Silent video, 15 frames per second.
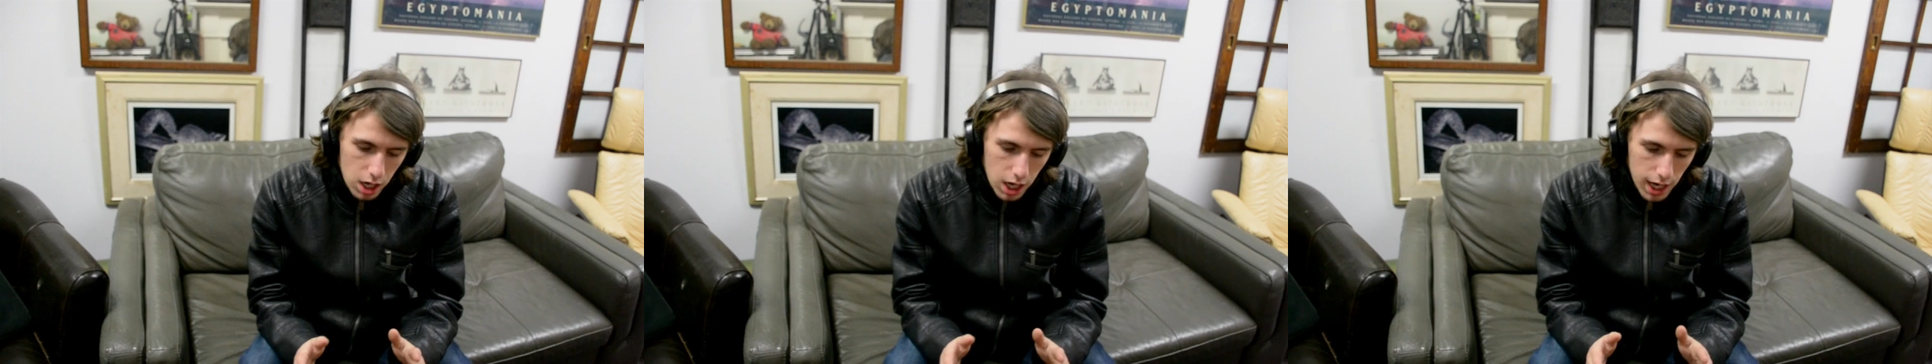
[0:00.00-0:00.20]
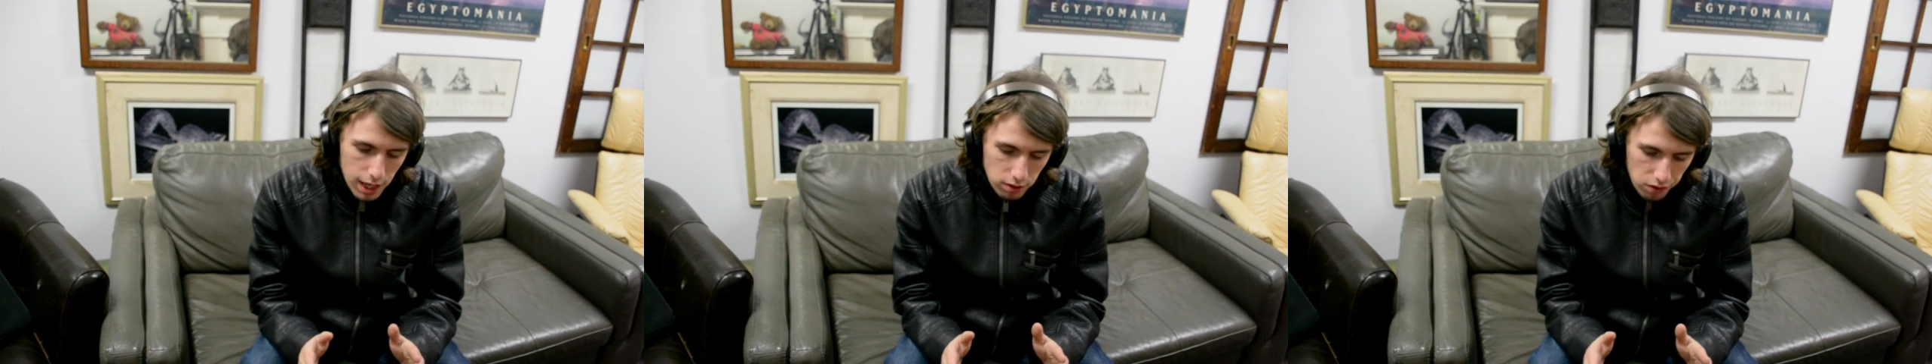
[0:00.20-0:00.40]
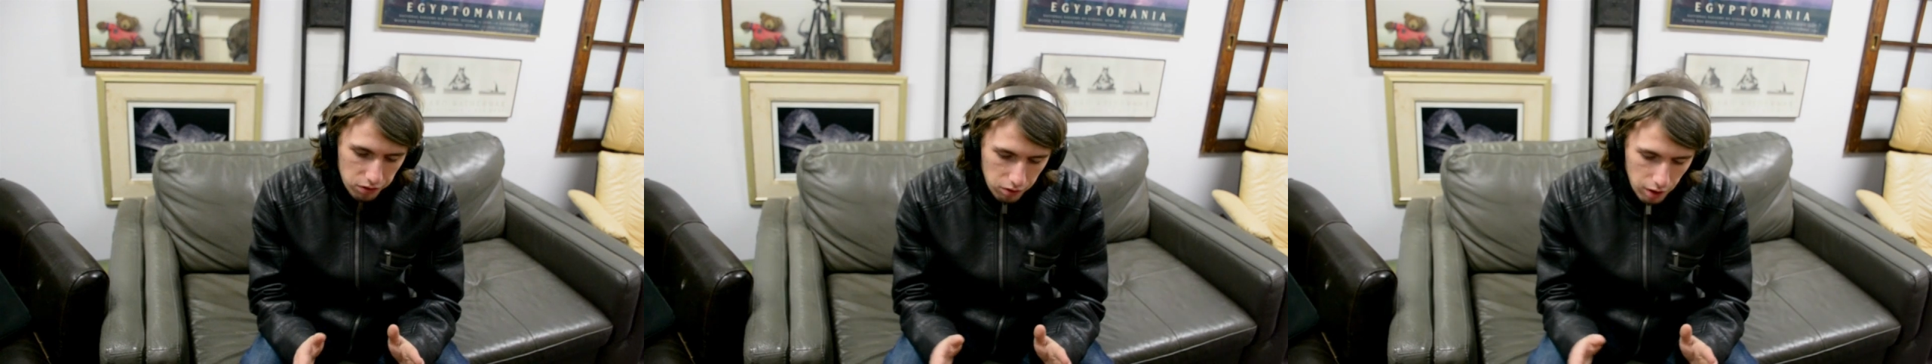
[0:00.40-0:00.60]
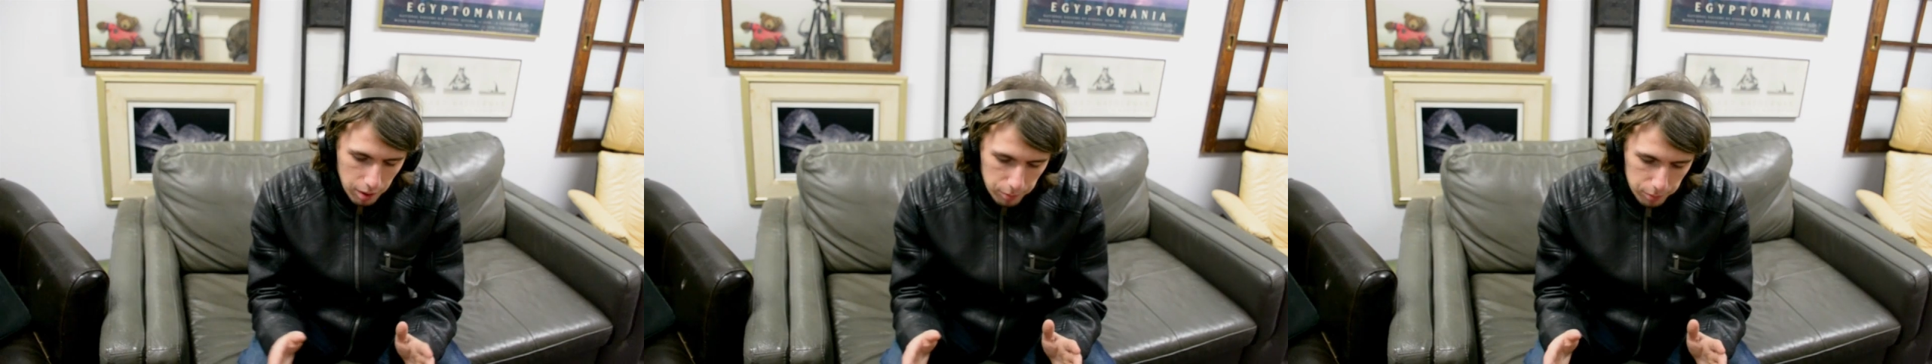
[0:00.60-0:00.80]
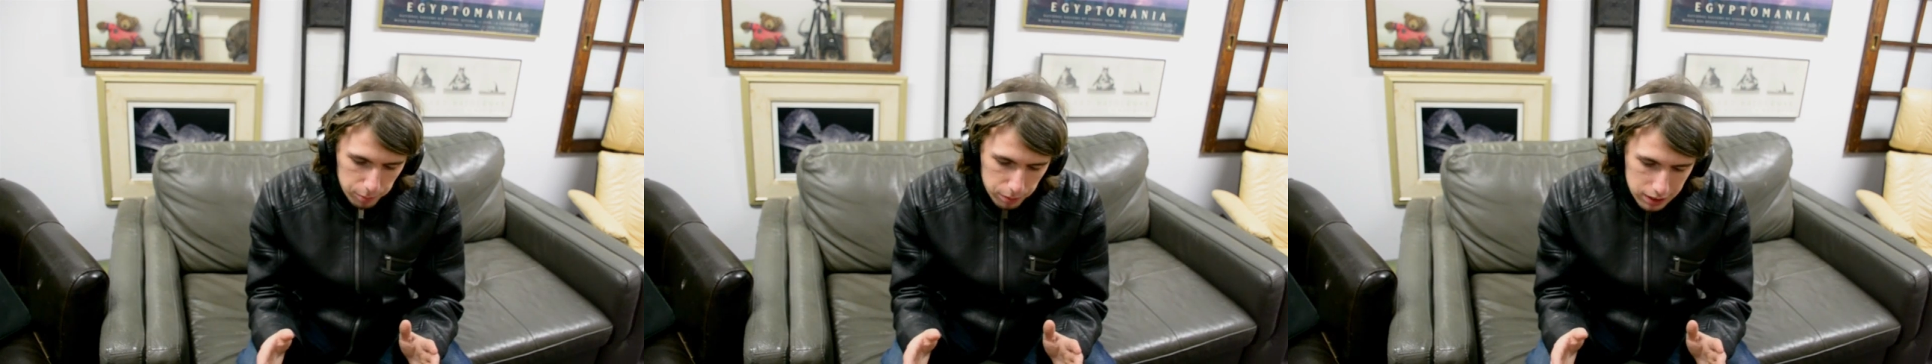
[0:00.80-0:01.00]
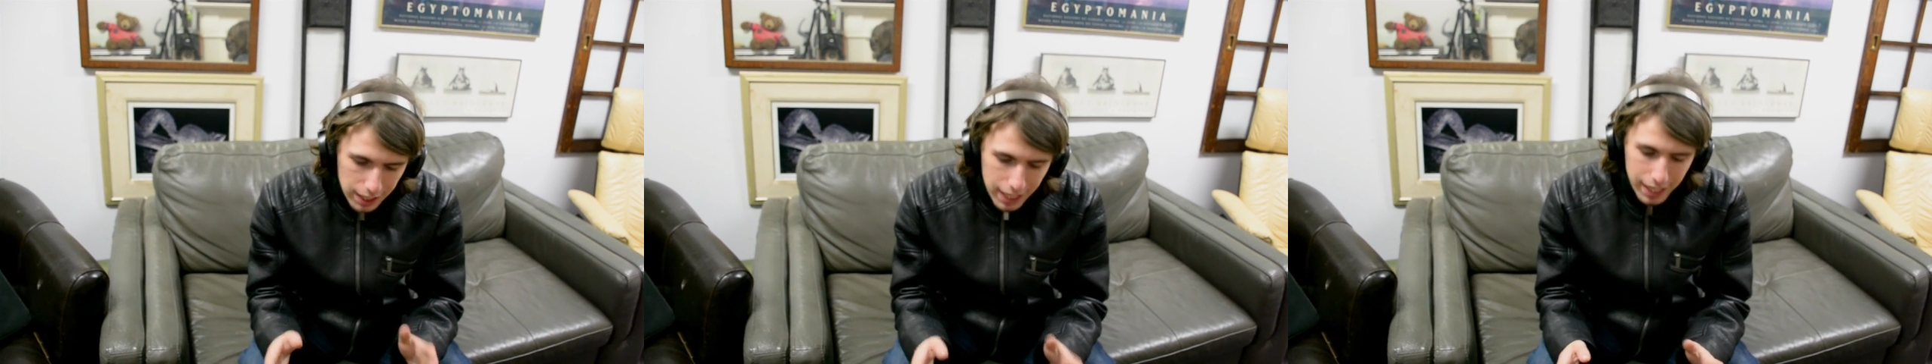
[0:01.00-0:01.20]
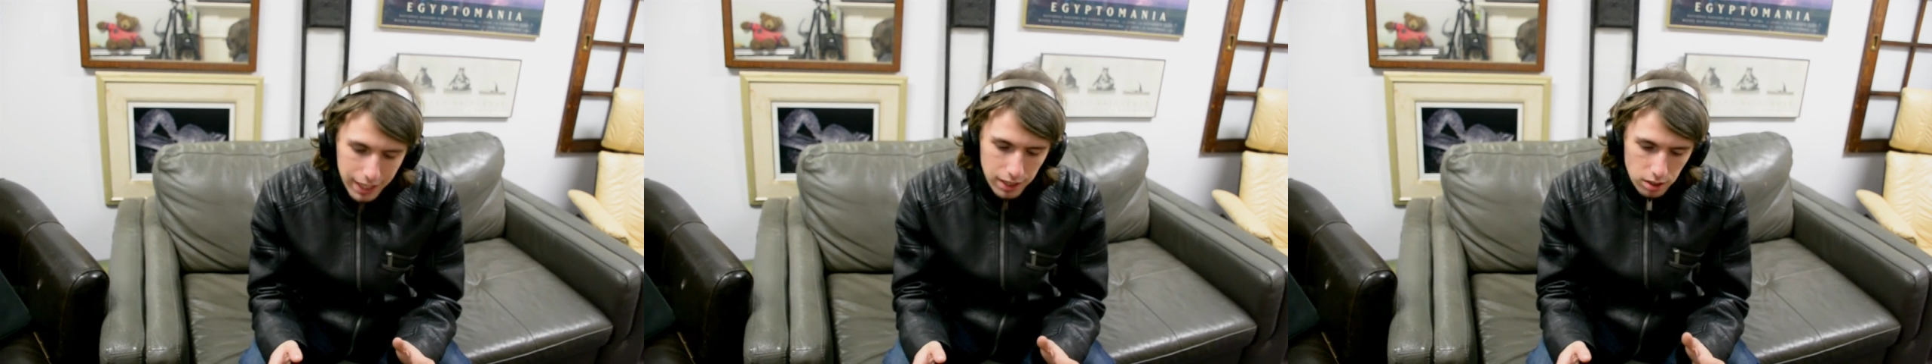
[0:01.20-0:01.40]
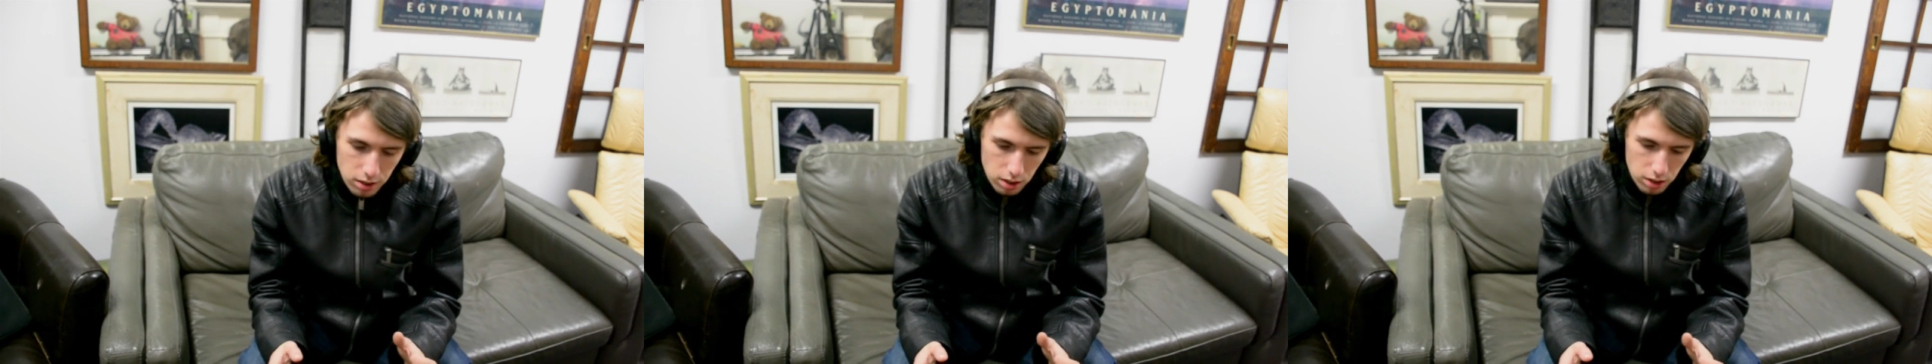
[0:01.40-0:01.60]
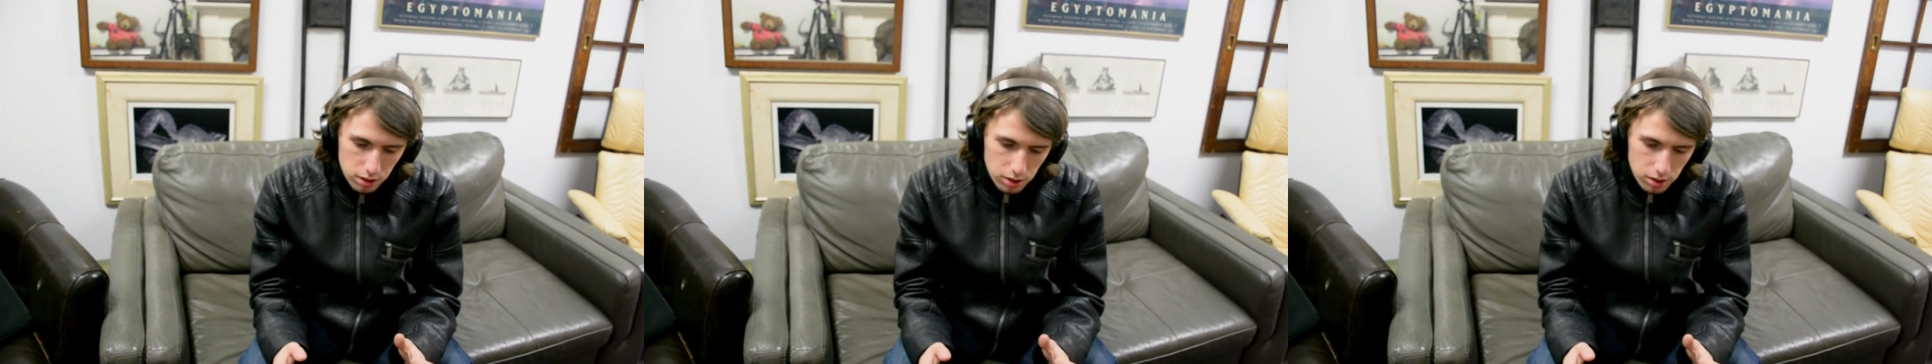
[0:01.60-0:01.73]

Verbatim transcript: in the same plane